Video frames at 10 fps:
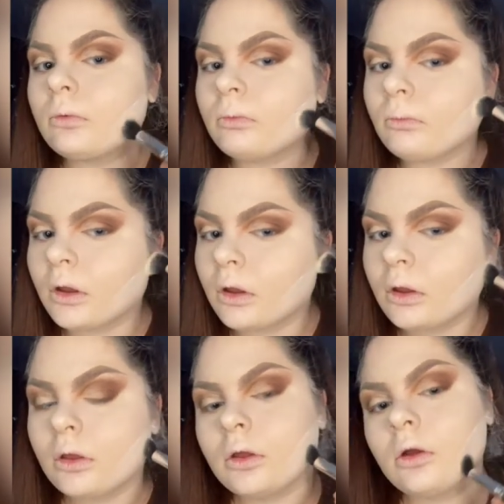my
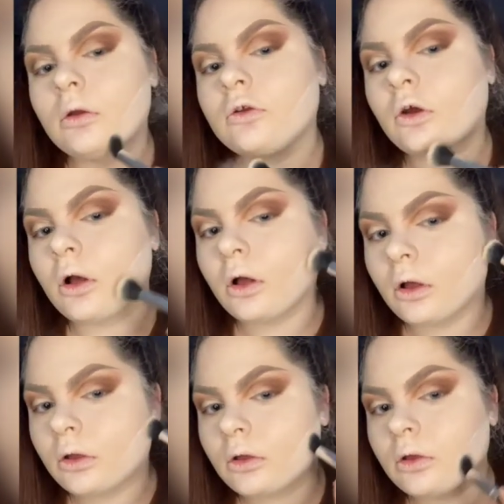jaw,
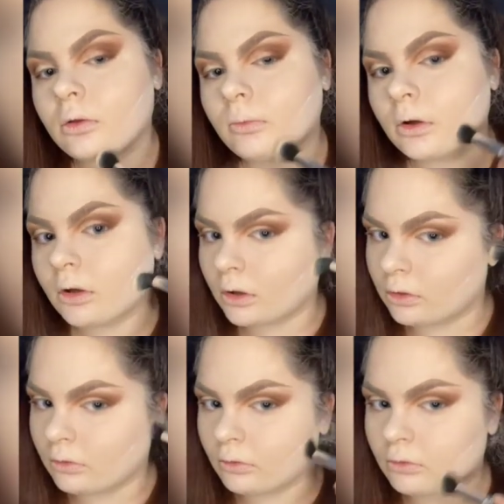my
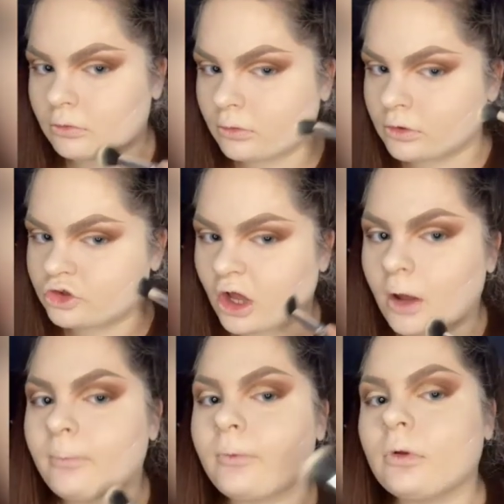contour sharp.
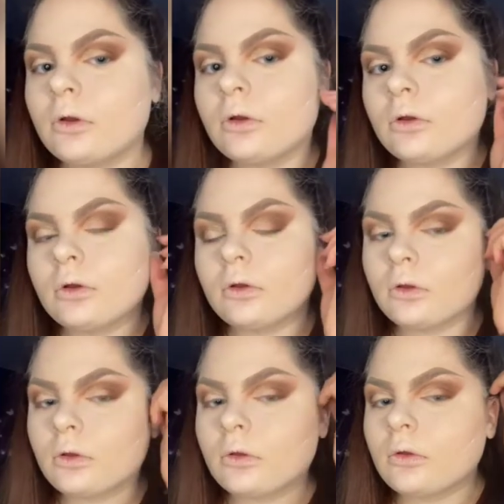
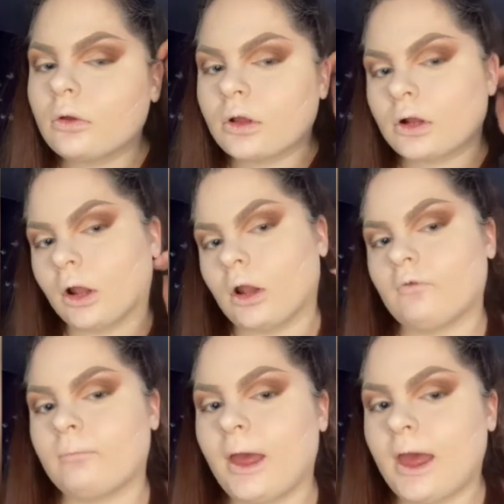All over
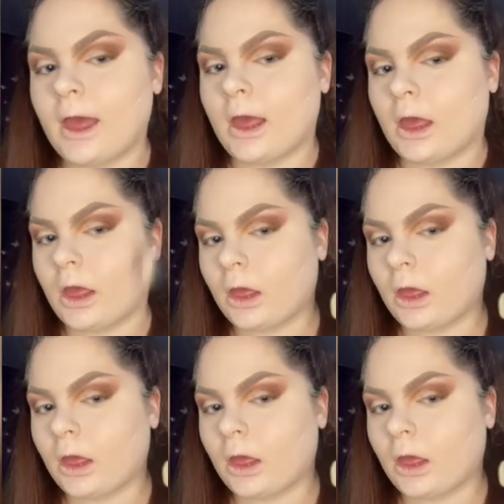my hair.